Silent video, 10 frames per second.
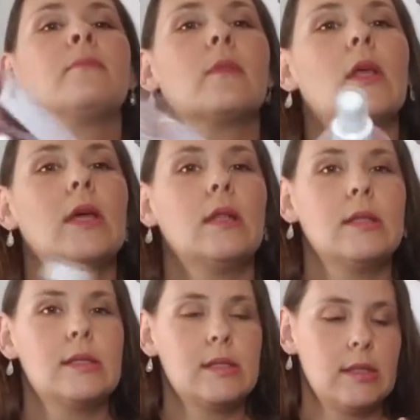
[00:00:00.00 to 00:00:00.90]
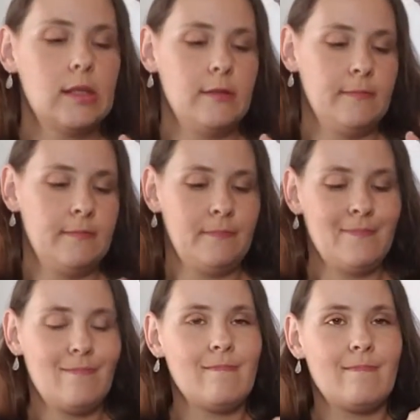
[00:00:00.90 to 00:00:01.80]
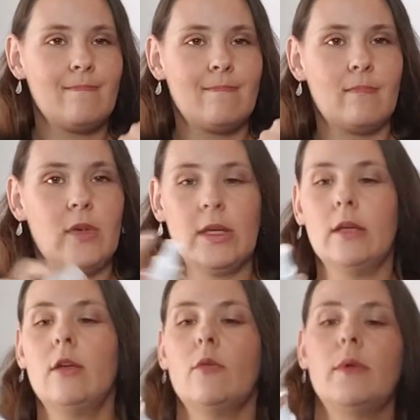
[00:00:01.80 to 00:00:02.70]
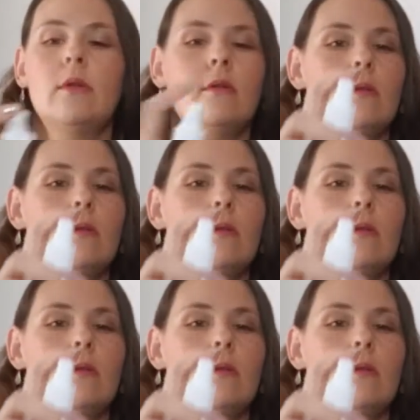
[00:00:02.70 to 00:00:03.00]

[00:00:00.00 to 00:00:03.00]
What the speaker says: Okay, let's see if I can get it open.